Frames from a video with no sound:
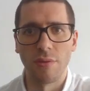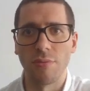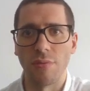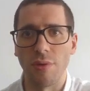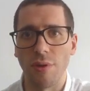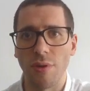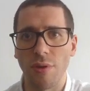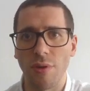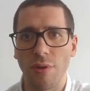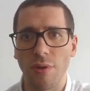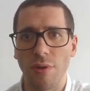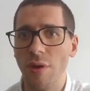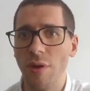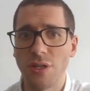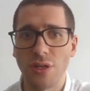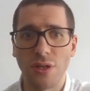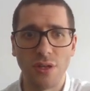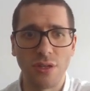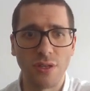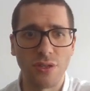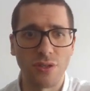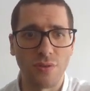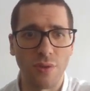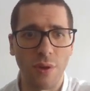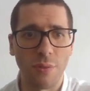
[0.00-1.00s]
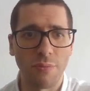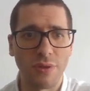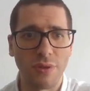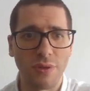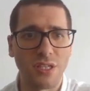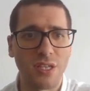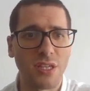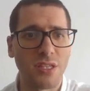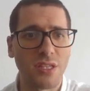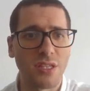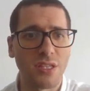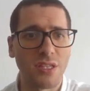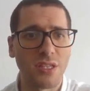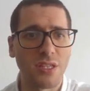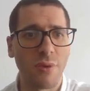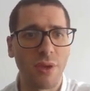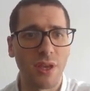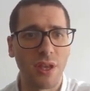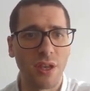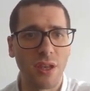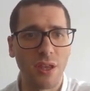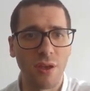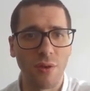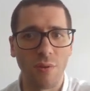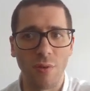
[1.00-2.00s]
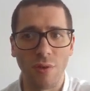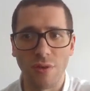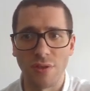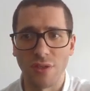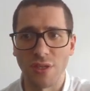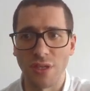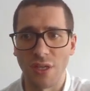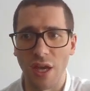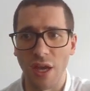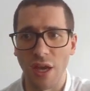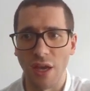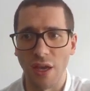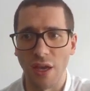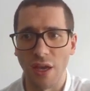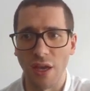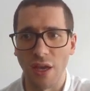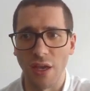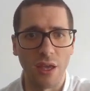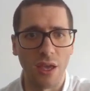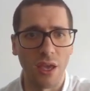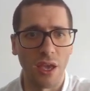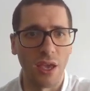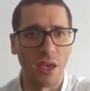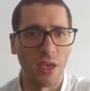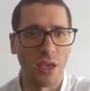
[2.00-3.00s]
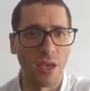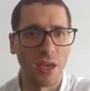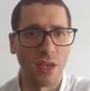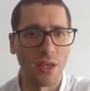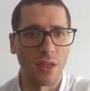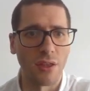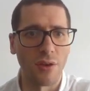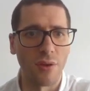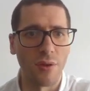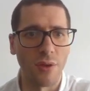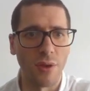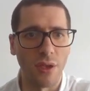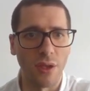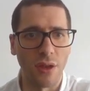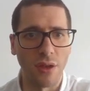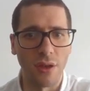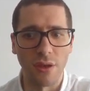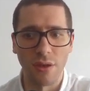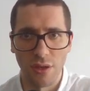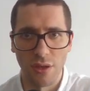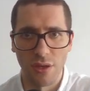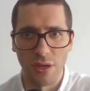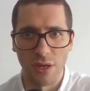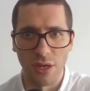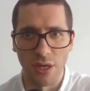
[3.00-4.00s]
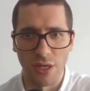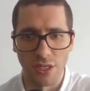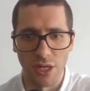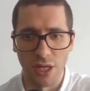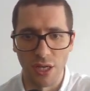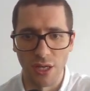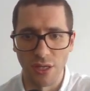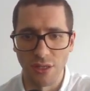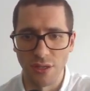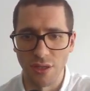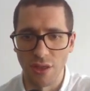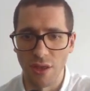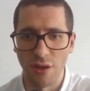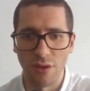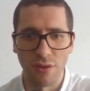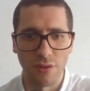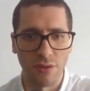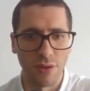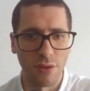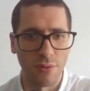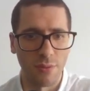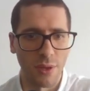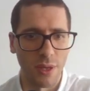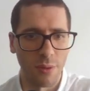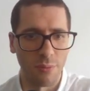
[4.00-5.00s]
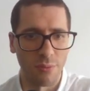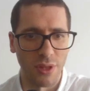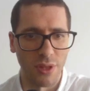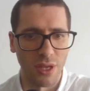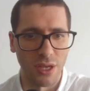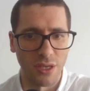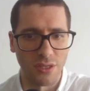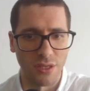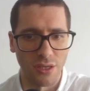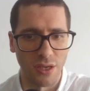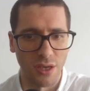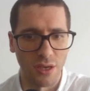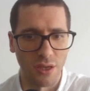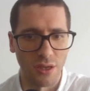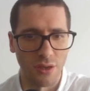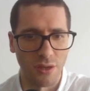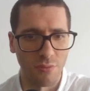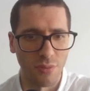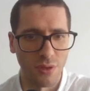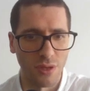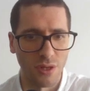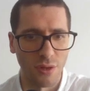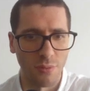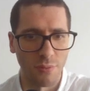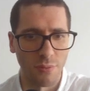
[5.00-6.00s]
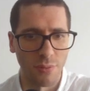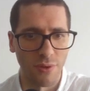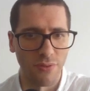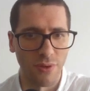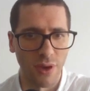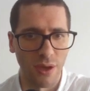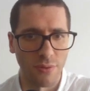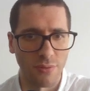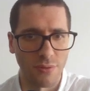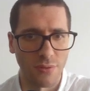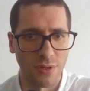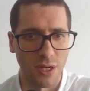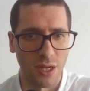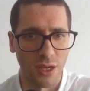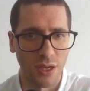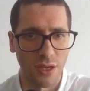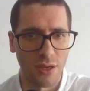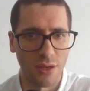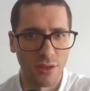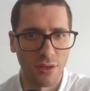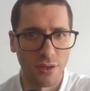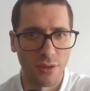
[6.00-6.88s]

Promotion is represented by an equal sign, a8 queen. A check is denoted by a plus sign, bishop b5 check.